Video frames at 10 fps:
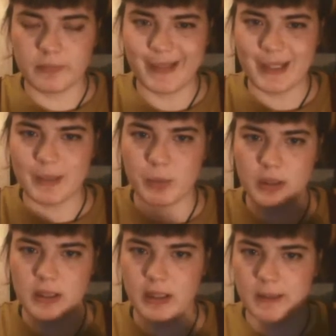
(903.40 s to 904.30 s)

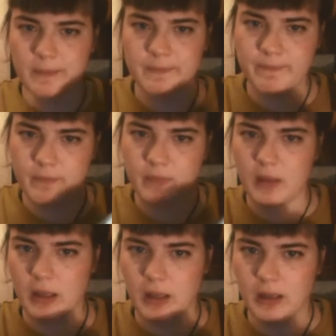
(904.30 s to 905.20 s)
spotty
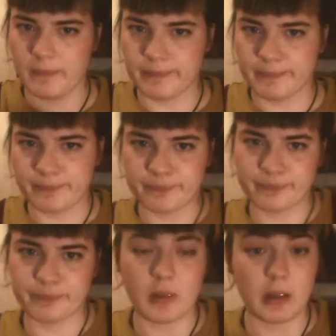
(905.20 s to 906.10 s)
thingy,
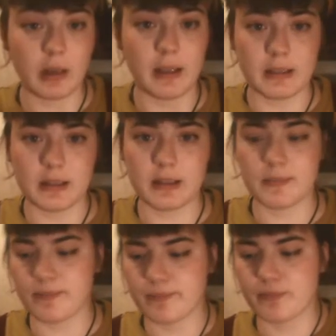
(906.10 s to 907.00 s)
glaze,
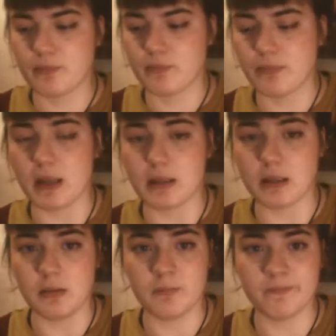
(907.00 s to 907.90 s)

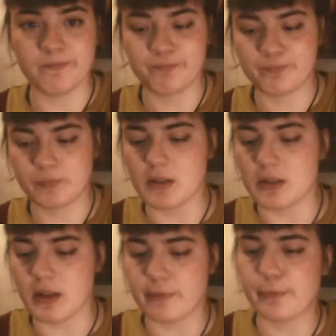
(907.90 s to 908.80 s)
pattern,
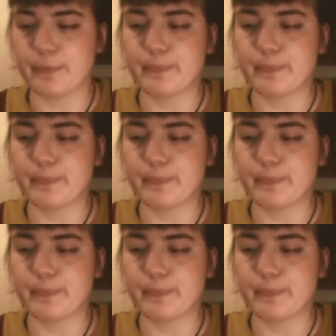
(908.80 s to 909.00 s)
stuff.